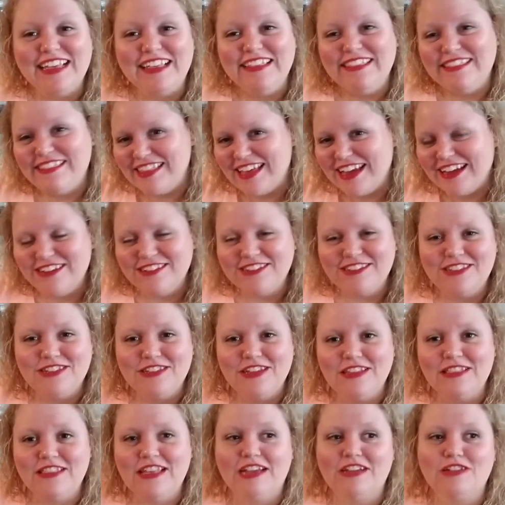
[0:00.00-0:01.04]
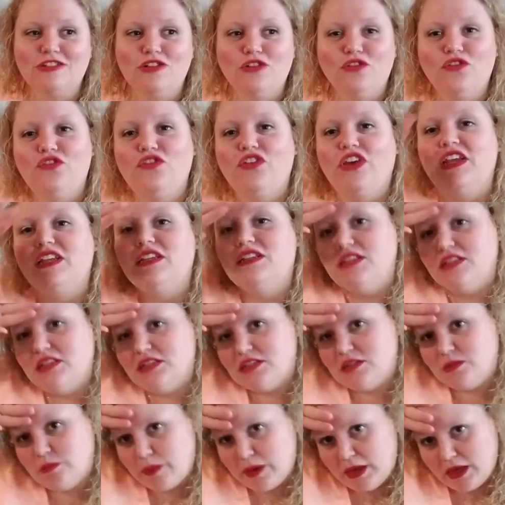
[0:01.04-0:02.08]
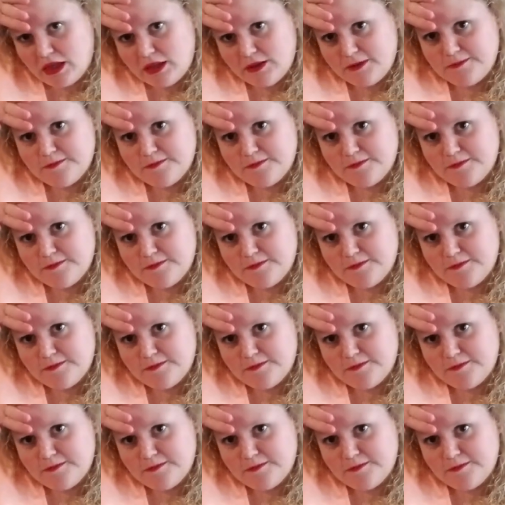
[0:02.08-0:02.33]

There's your fainting spell.